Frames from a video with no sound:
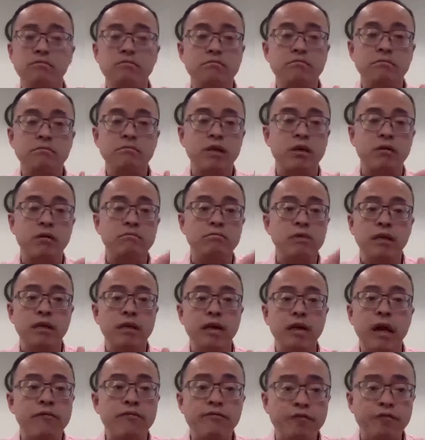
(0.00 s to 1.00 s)

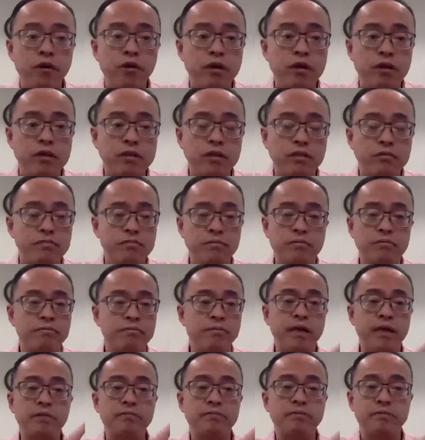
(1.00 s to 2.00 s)
InFocus,
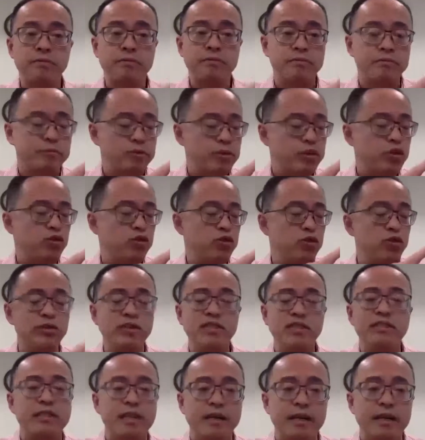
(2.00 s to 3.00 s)
by
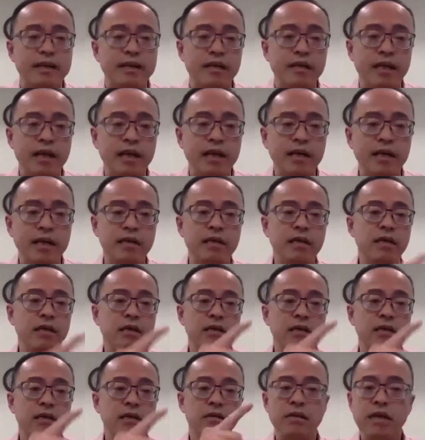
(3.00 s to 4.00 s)
introducing circadian lighting,
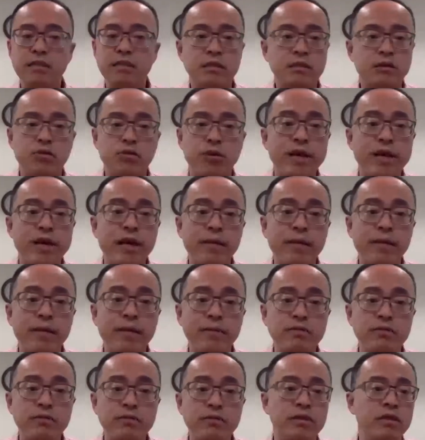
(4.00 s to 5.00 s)
that's a great
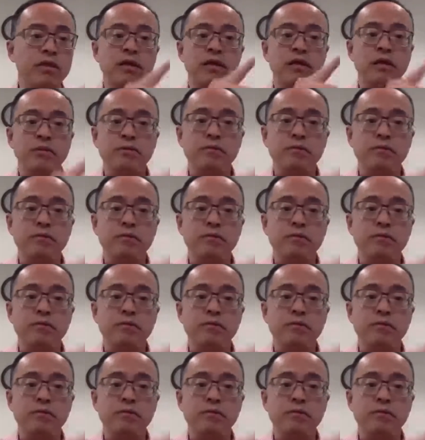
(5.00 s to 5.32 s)
opportunity.